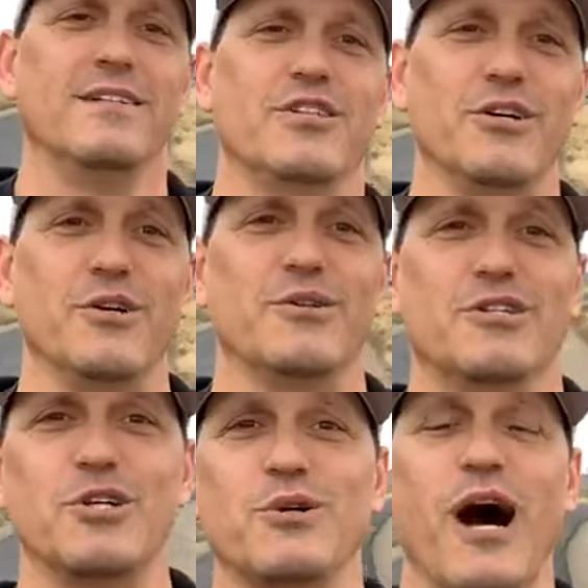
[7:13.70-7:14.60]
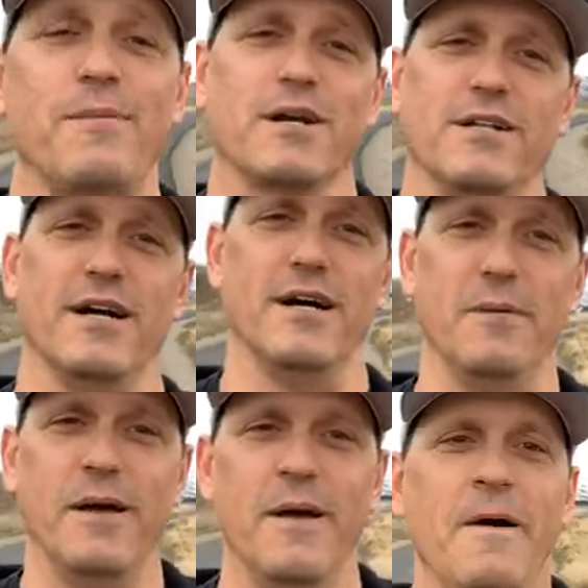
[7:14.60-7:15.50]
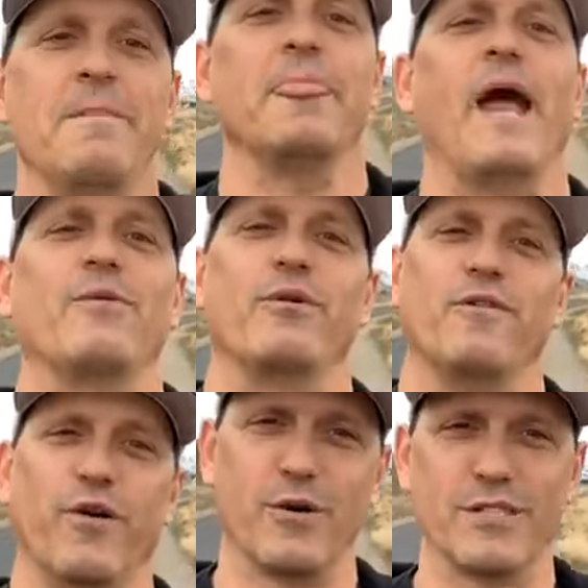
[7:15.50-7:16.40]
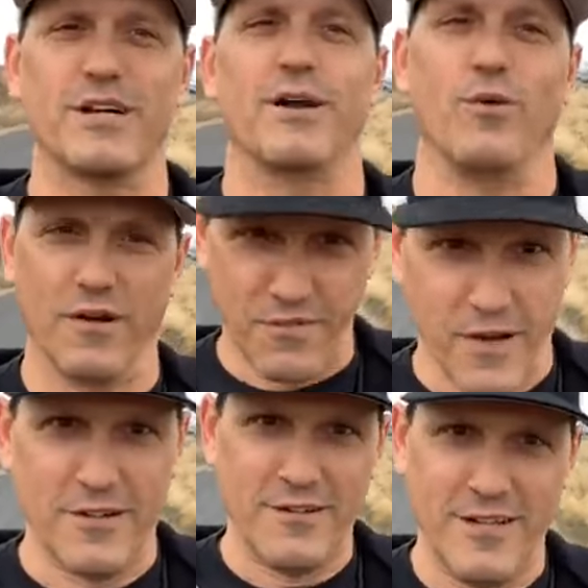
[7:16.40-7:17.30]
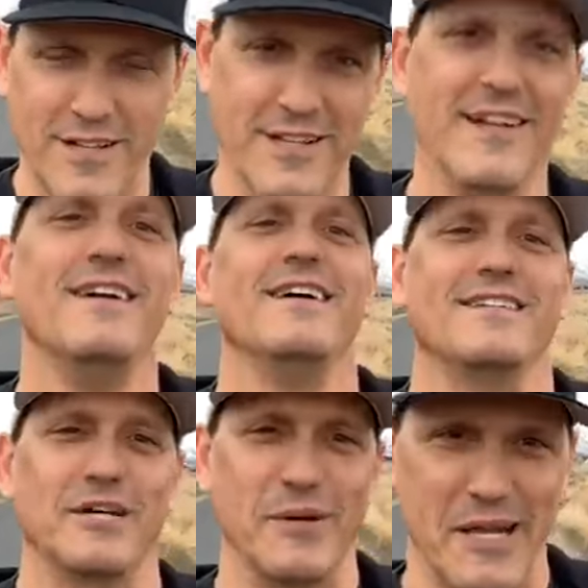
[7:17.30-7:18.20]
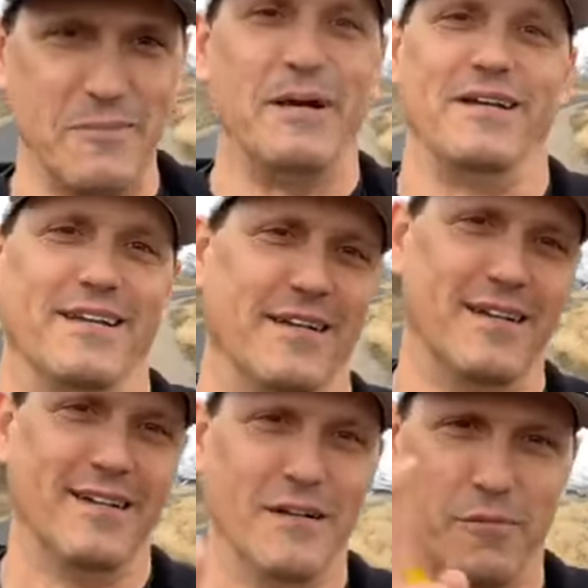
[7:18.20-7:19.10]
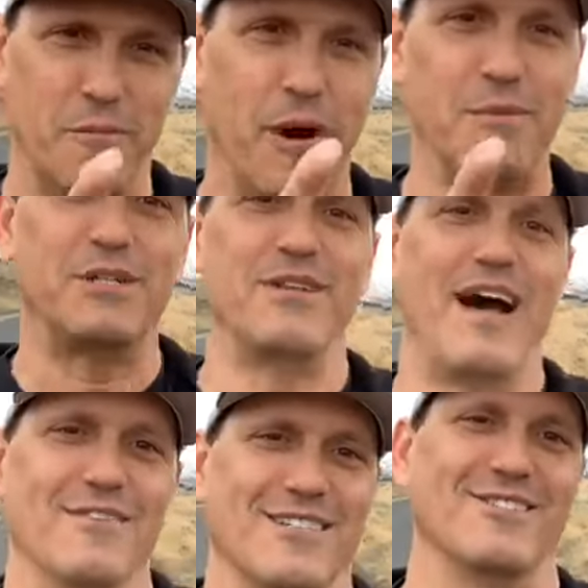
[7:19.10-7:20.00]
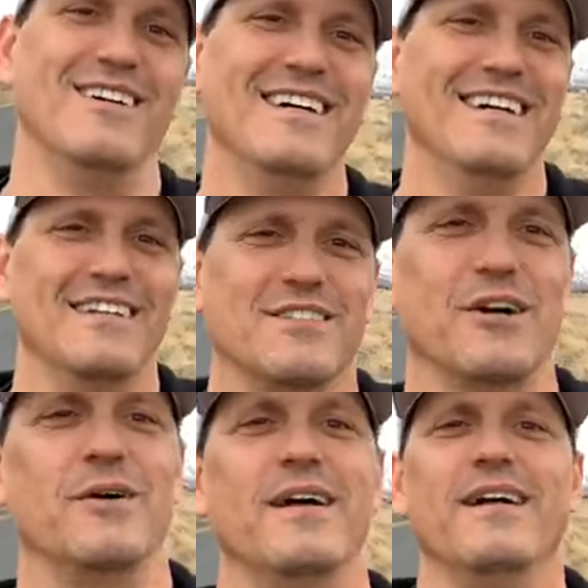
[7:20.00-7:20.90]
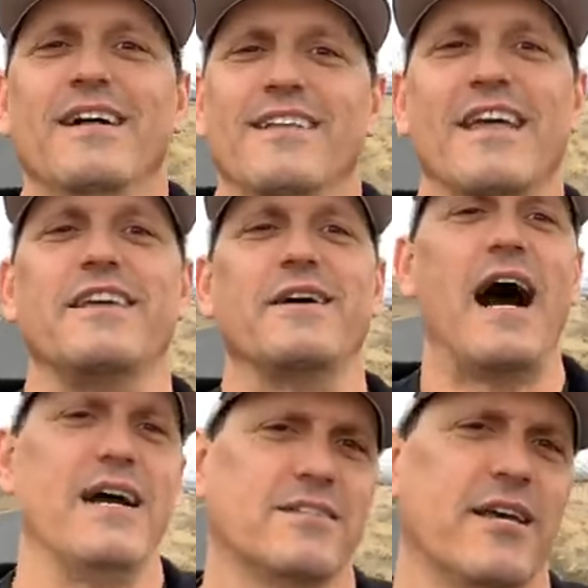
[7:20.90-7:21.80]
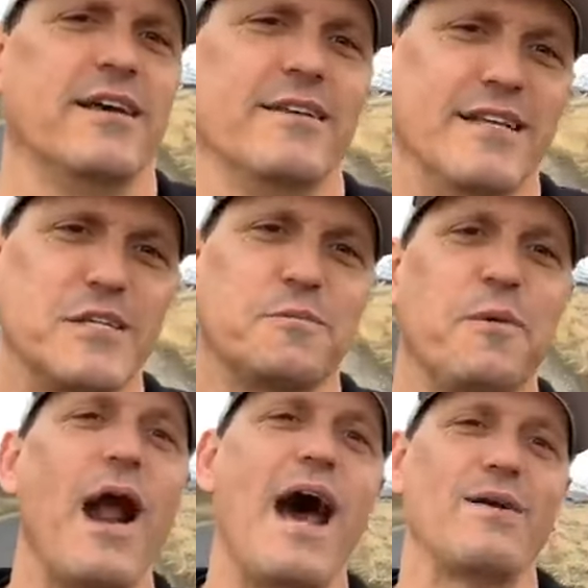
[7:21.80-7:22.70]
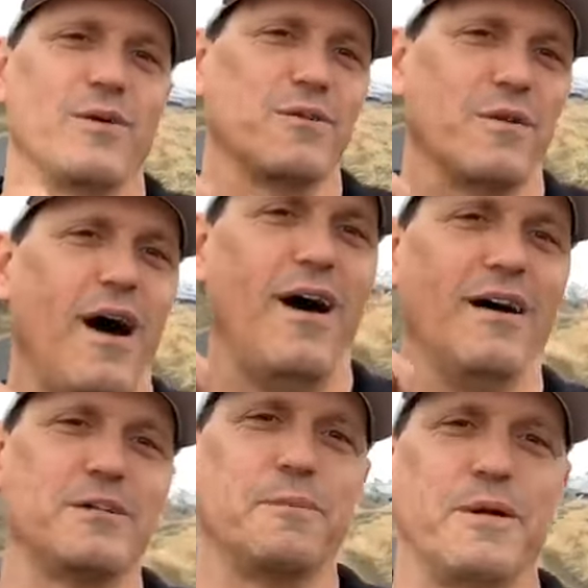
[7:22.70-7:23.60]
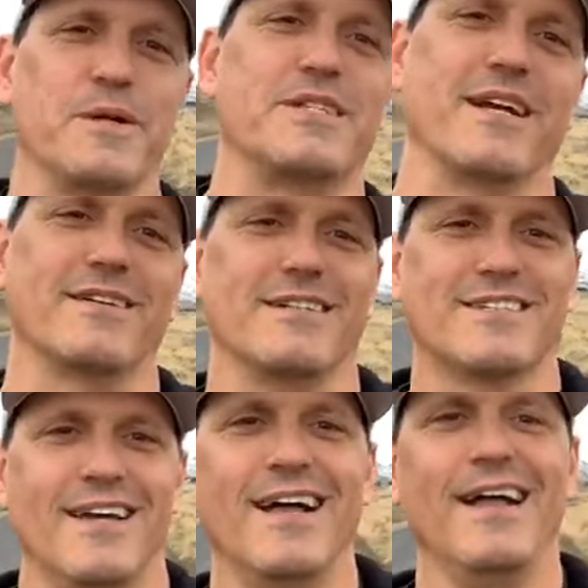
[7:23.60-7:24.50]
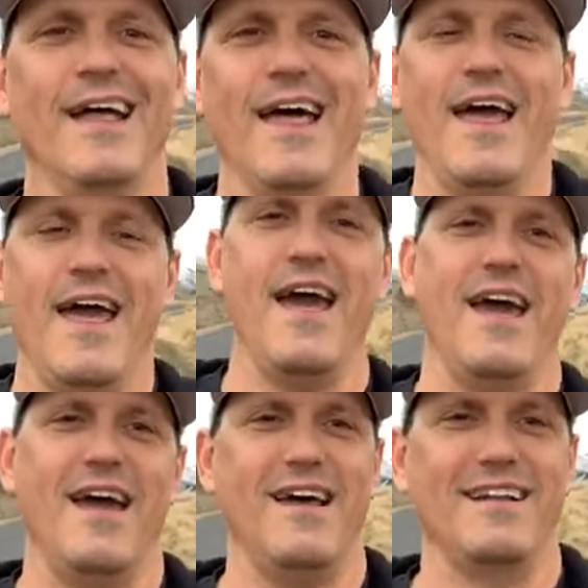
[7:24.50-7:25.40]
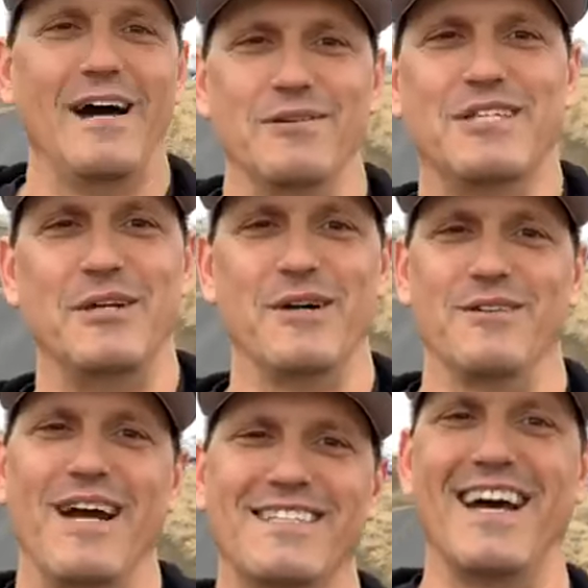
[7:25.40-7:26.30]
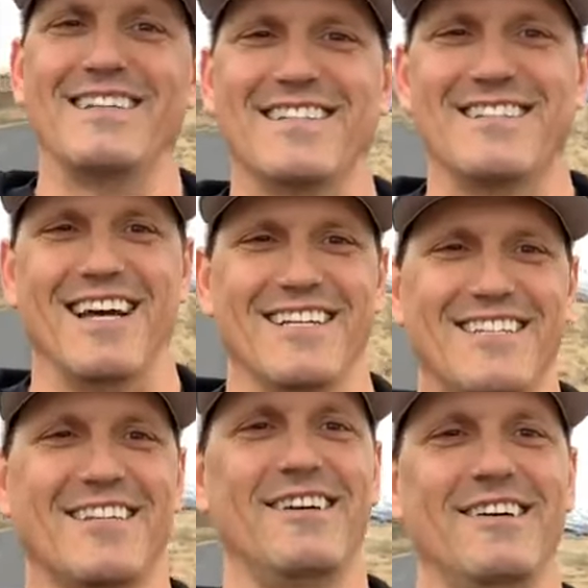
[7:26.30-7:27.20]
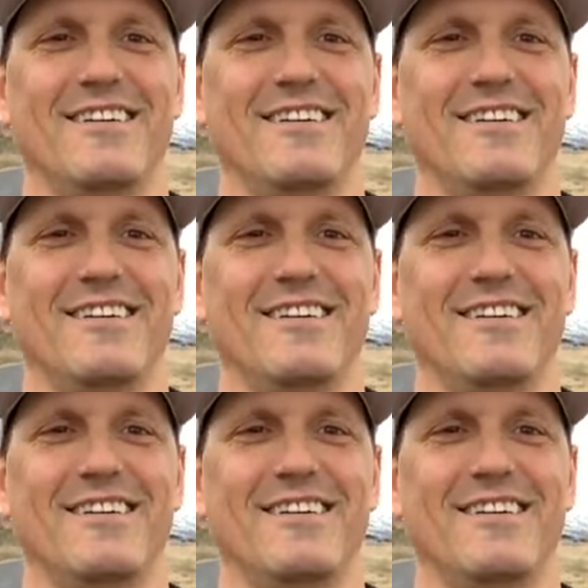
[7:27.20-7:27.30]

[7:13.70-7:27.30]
to the 2 Comma Club, and we will focus on one funnel until we hit 1 million. We promise you that, Russell. So thank you, guys. This is Brad with Entrepreneur Secrets, and I will see you on the right side of success.